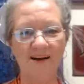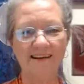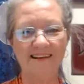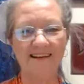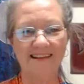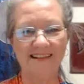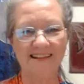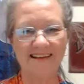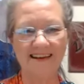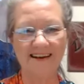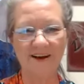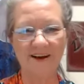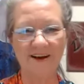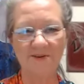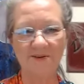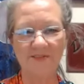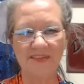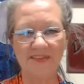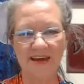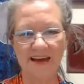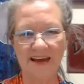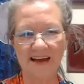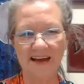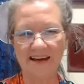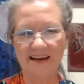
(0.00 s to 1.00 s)
you know,
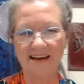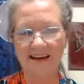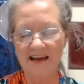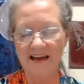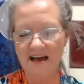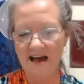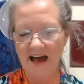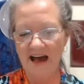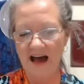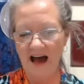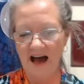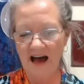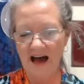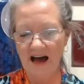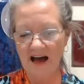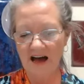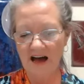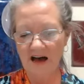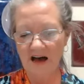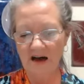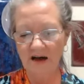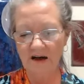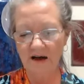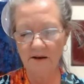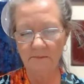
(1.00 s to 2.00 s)
then,
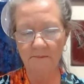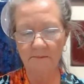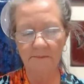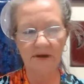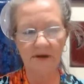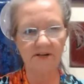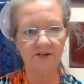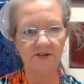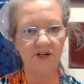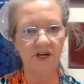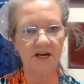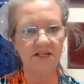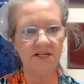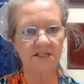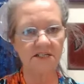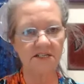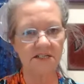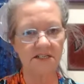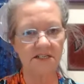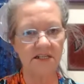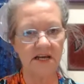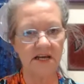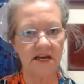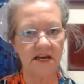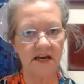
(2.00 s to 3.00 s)
but just
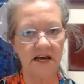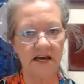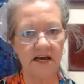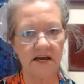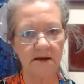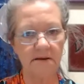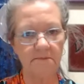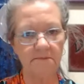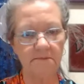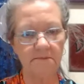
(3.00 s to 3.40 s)
the,